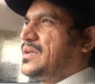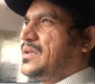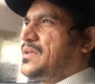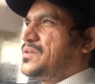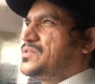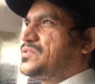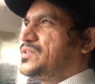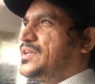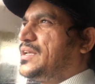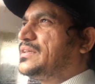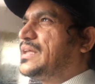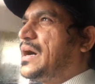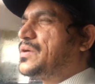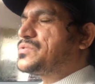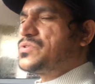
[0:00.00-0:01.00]

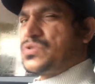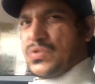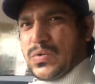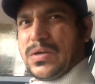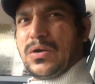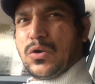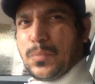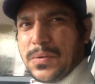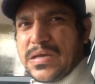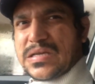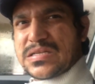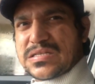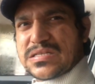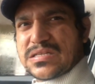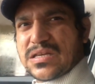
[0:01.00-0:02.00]
3,200
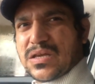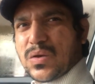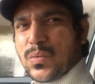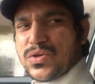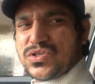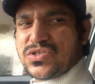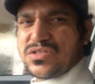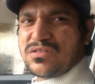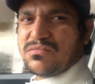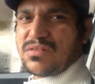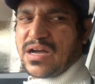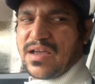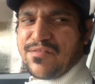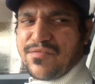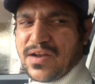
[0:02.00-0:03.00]
rupees, which
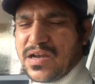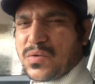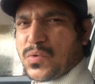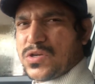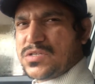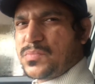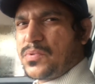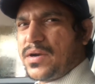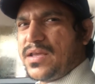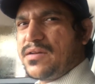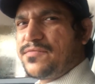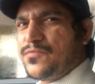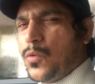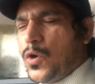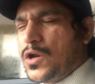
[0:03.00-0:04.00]
I felt was pretty
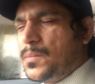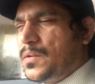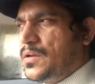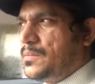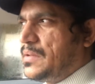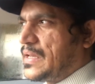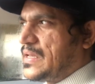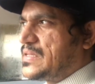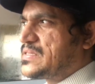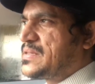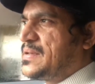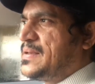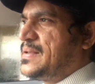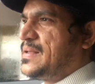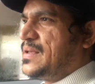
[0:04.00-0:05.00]
affordable, because
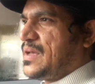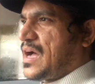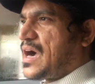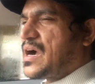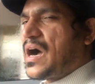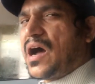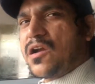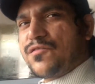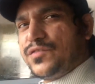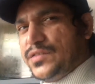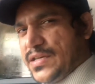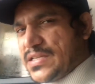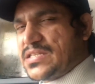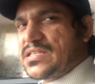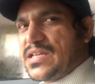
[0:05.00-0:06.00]
a car of
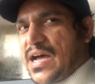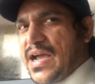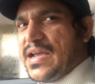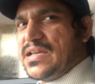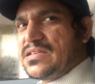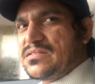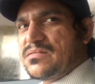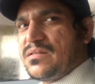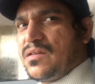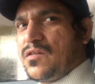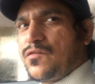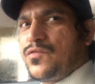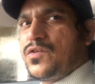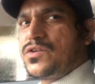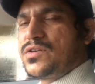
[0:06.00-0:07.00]
this size,
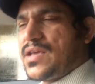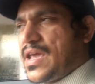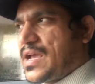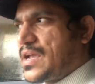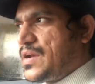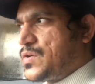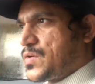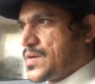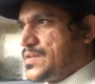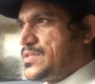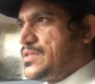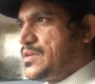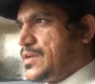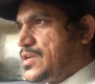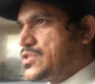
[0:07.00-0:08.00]
if you take into
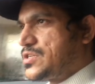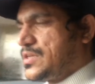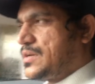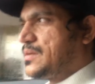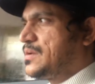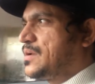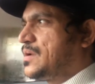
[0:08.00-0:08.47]
consideration.